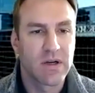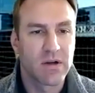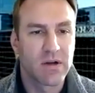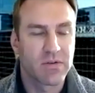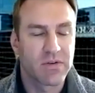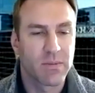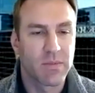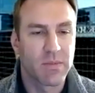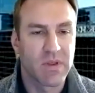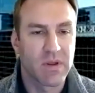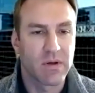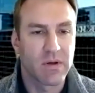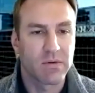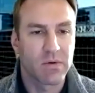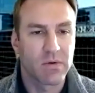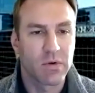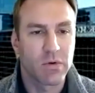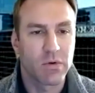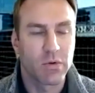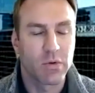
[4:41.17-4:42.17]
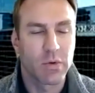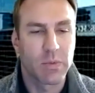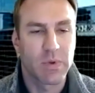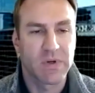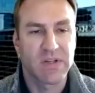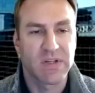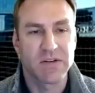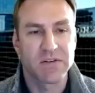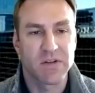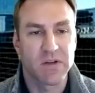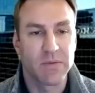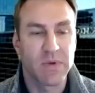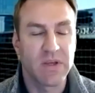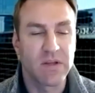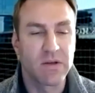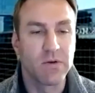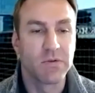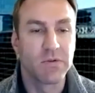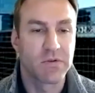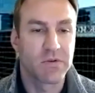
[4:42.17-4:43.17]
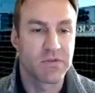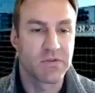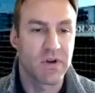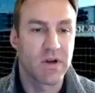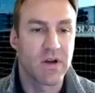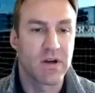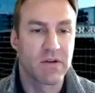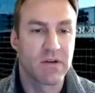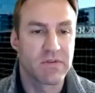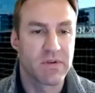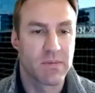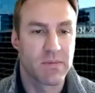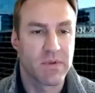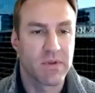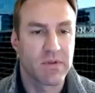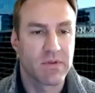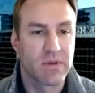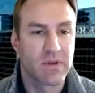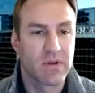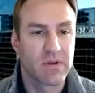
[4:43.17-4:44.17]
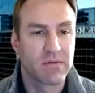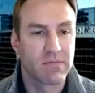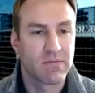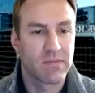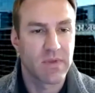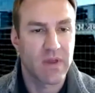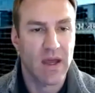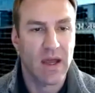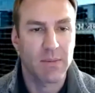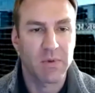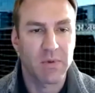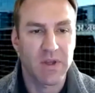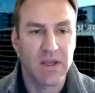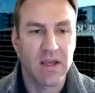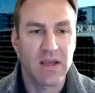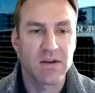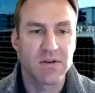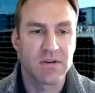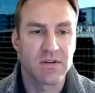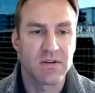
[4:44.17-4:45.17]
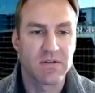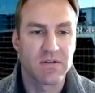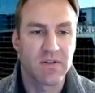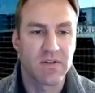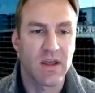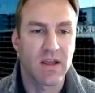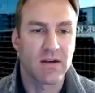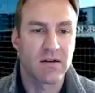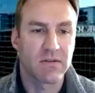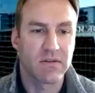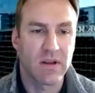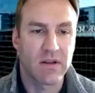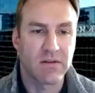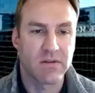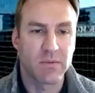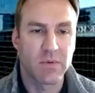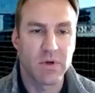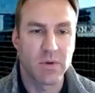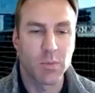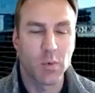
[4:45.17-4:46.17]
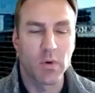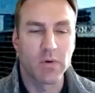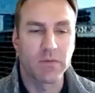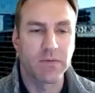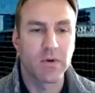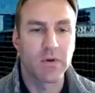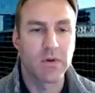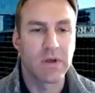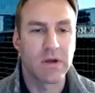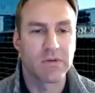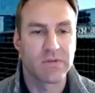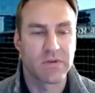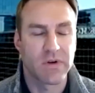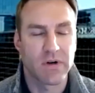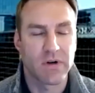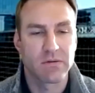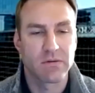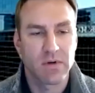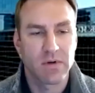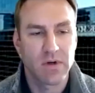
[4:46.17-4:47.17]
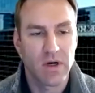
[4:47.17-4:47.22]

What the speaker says: some of who would potentially be users of some of the applications that some of your portfolios are